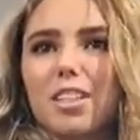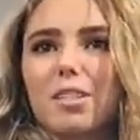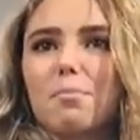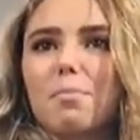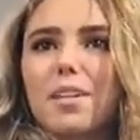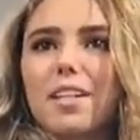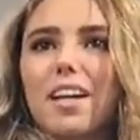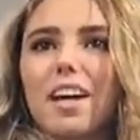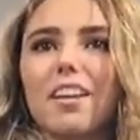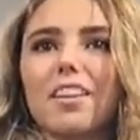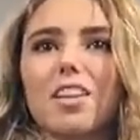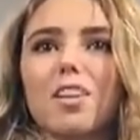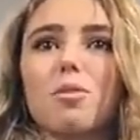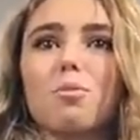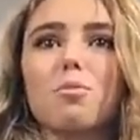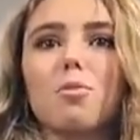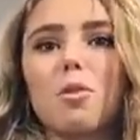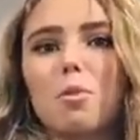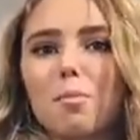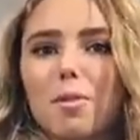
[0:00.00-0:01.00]
to be a
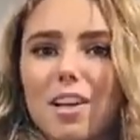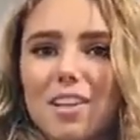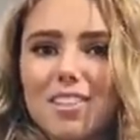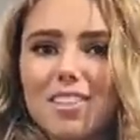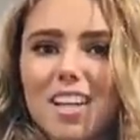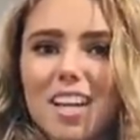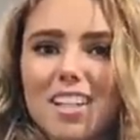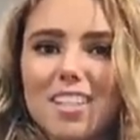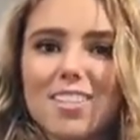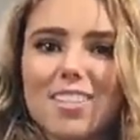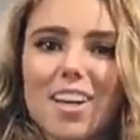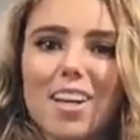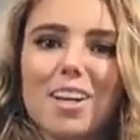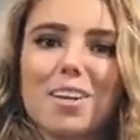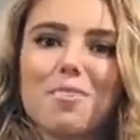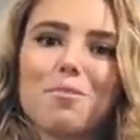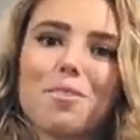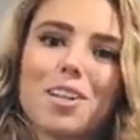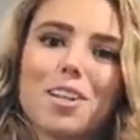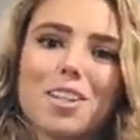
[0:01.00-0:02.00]
little warmer outside so I
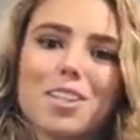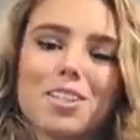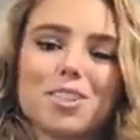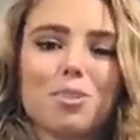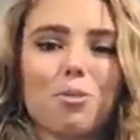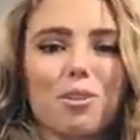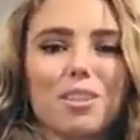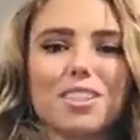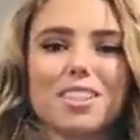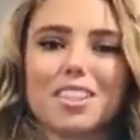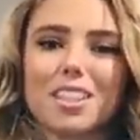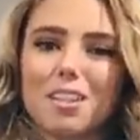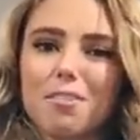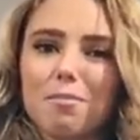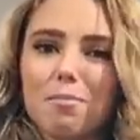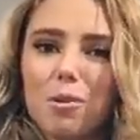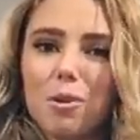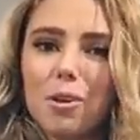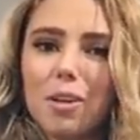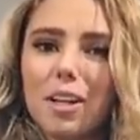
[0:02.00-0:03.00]
can wear the short
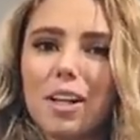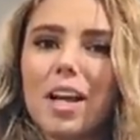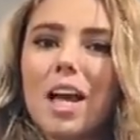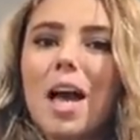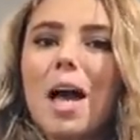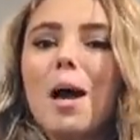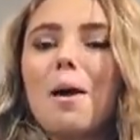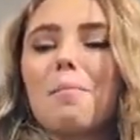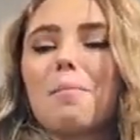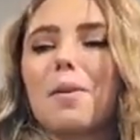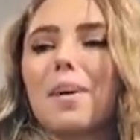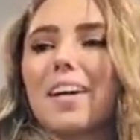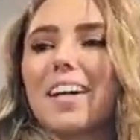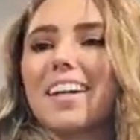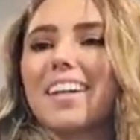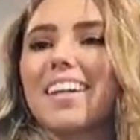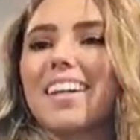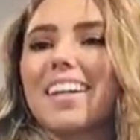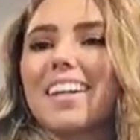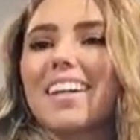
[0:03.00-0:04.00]
sleeve more,
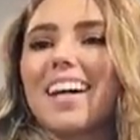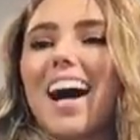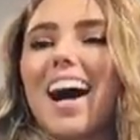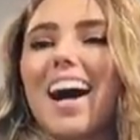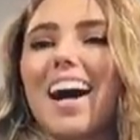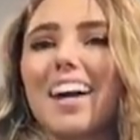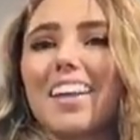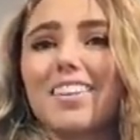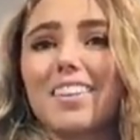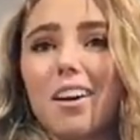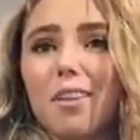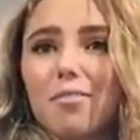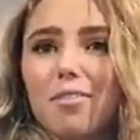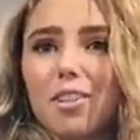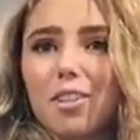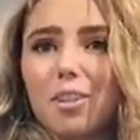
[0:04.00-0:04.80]
but I love